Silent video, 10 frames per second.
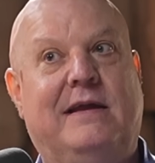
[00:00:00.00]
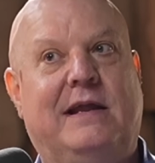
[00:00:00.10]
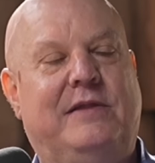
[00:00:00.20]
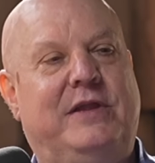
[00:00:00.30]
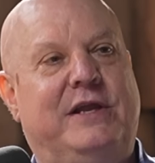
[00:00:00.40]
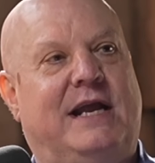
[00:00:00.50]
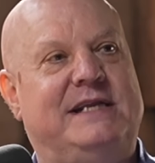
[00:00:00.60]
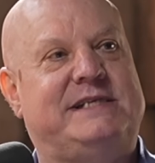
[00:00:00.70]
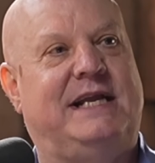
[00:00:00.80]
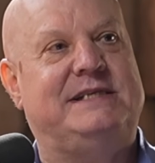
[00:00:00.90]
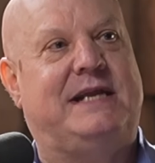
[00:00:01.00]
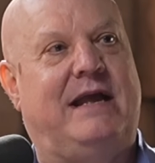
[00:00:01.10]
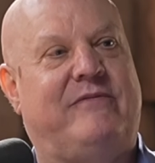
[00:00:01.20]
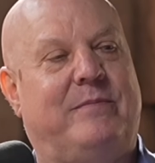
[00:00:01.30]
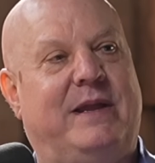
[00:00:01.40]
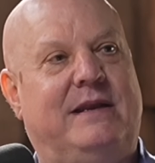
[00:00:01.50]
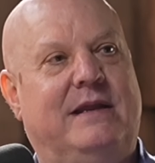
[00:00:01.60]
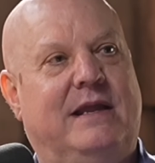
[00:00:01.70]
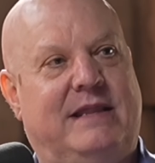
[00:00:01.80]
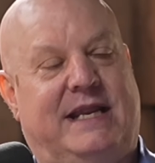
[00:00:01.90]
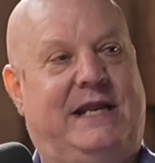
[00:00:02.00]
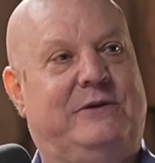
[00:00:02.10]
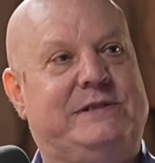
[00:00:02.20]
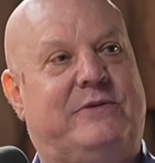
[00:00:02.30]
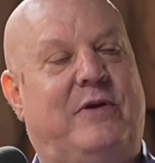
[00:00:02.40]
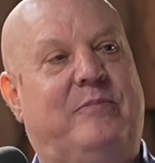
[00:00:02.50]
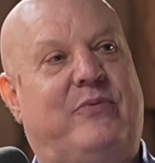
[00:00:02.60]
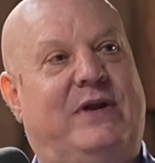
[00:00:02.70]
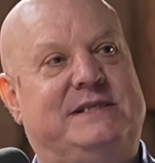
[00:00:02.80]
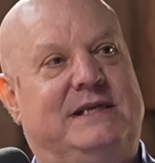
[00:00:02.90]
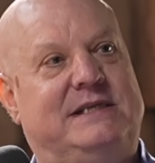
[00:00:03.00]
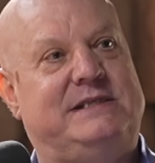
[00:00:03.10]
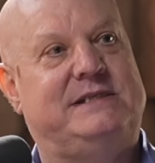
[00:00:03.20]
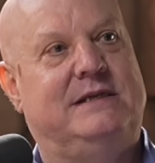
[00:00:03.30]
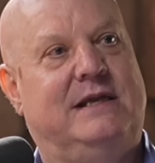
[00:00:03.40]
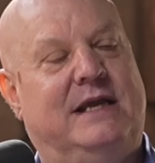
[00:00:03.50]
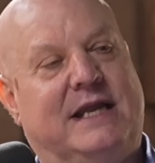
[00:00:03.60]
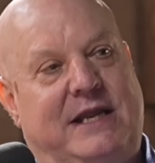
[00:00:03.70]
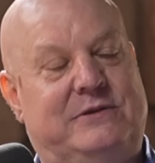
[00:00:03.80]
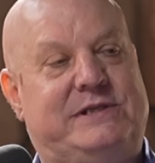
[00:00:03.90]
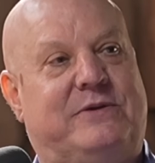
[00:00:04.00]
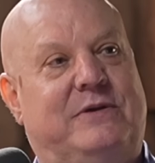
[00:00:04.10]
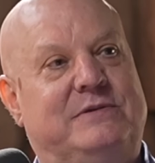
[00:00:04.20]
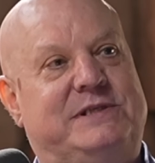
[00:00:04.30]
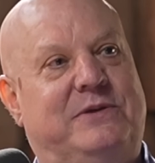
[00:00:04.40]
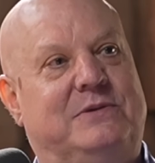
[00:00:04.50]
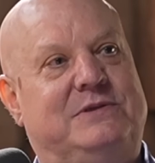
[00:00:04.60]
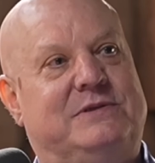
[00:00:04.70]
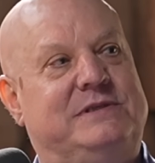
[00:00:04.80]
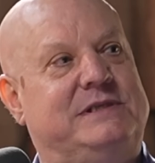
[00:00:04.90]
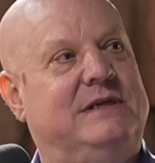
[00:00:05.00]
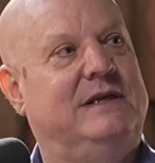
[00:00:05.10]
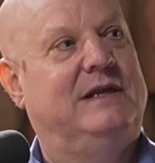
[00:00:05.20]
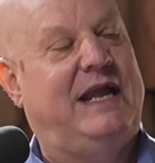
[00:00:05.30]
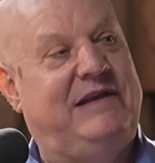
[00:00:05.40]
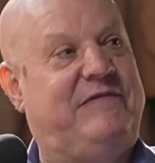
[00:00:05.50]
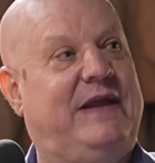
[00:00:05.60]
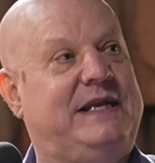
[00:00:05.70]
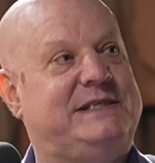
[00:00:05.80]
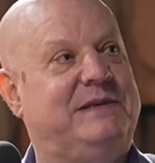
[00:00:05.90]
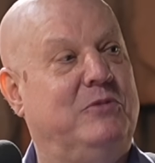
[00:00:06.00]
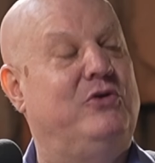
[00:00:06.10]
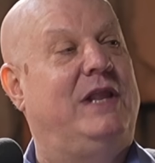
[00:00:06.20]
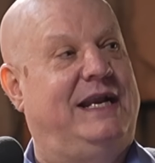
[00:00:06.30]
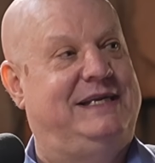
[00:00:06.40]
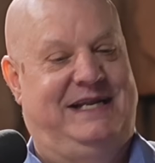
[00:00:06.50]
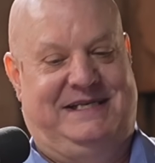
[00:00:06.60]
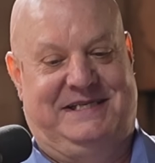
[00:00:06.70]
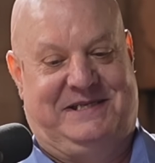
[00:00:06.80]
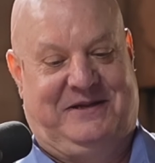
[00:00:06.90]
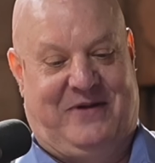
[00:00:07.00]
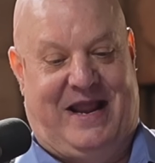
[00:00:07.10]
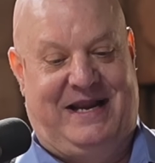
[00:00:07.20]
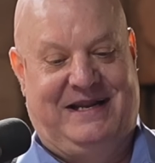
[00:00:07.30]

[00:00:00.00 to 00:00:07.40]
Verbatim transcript: in the United States government that kills their own presidents, kills their own soldiers, and fakes moon landings, right?